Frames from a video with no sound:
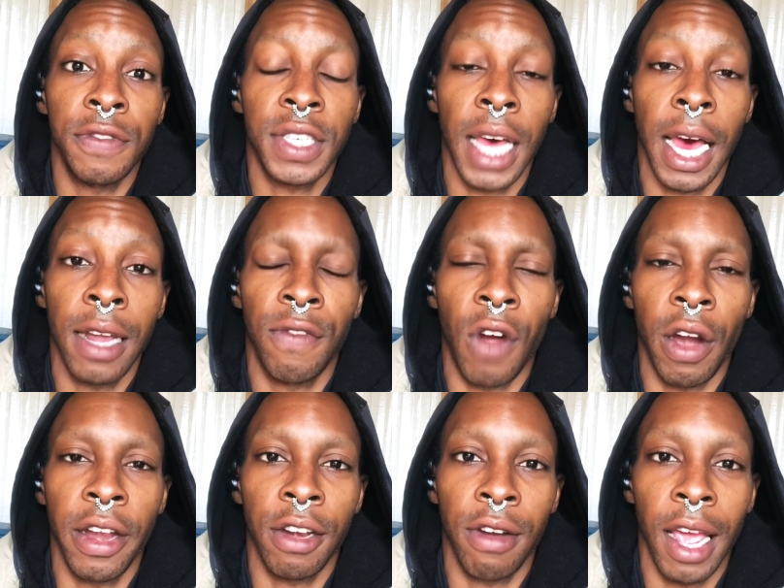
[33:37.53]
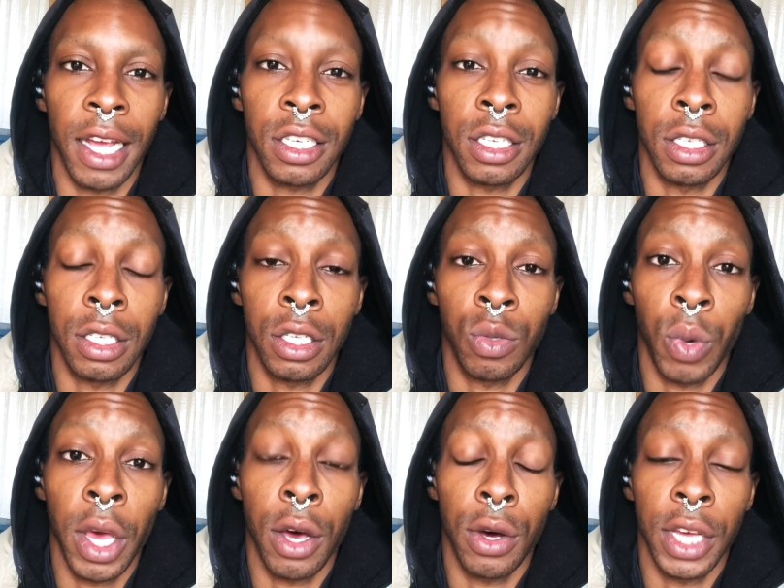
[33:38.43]
side of our interactions as
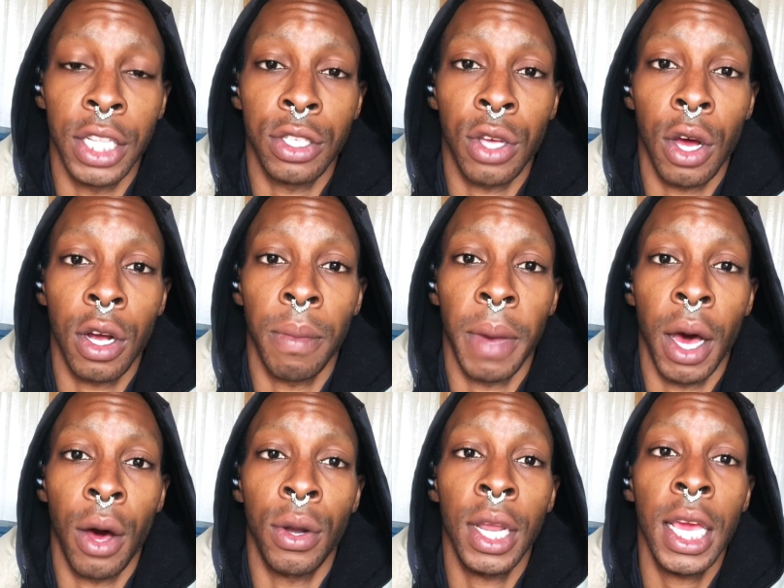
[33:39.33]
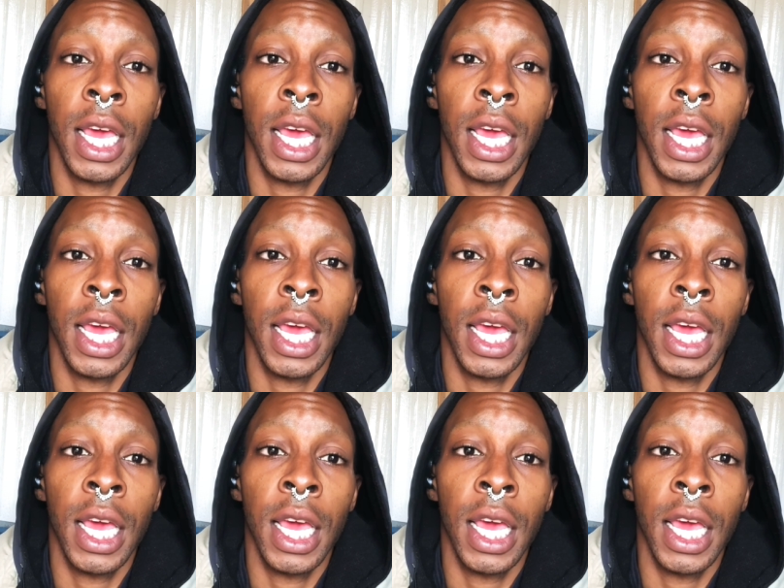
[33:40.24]
well and talk about